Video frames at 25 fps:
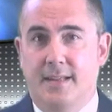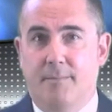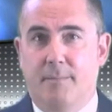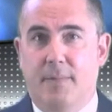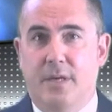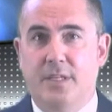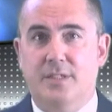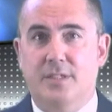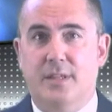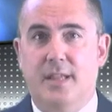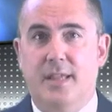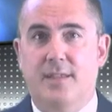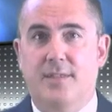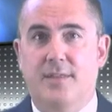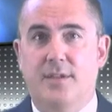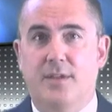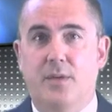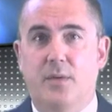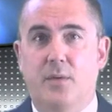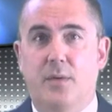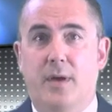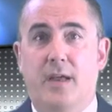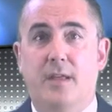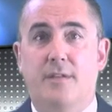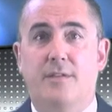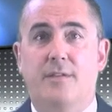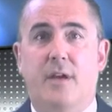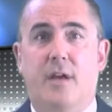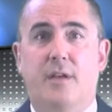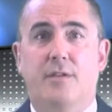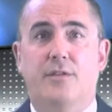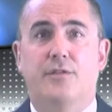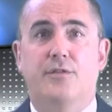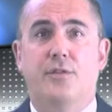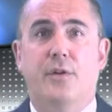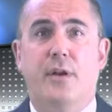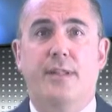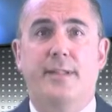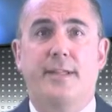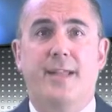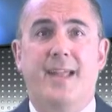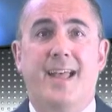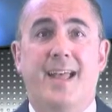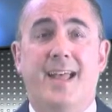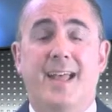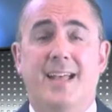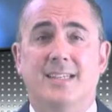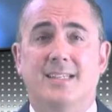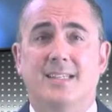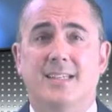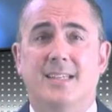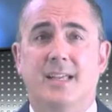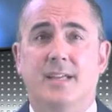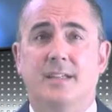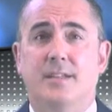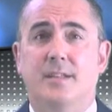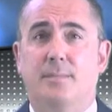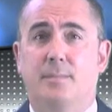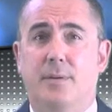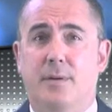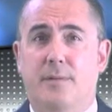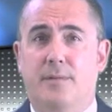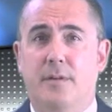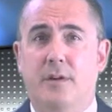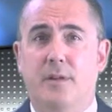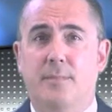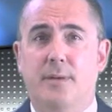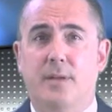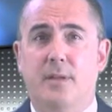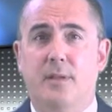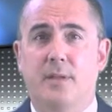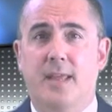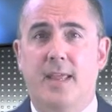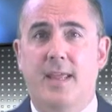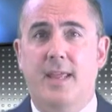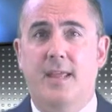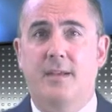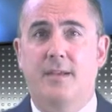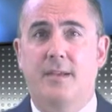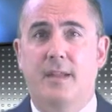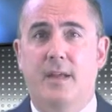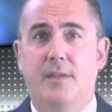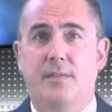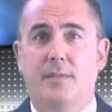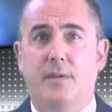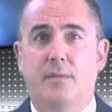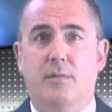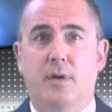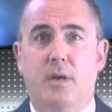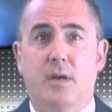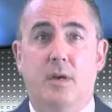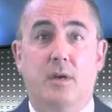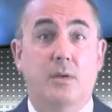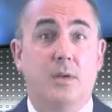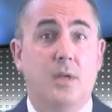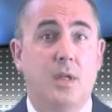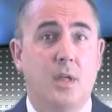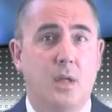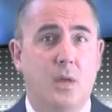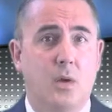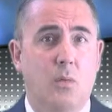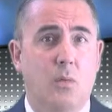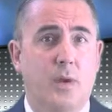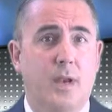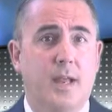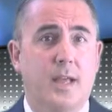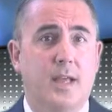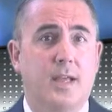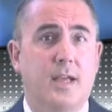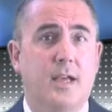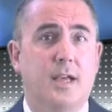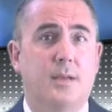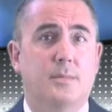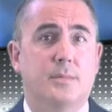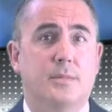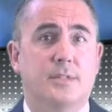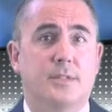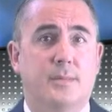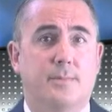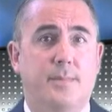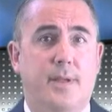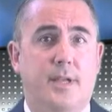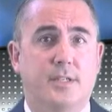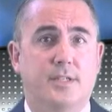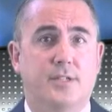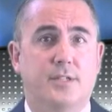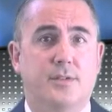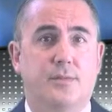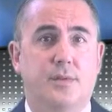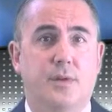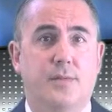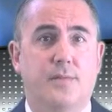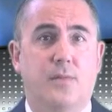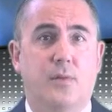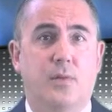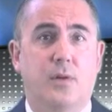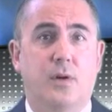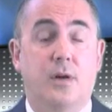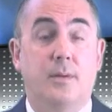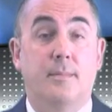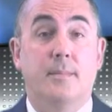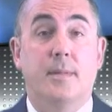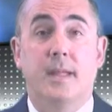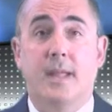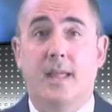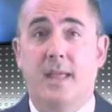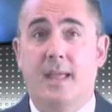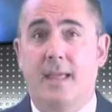Much like the U.S., Australia has kicked the proverbial can down the road when it comes to pension reform.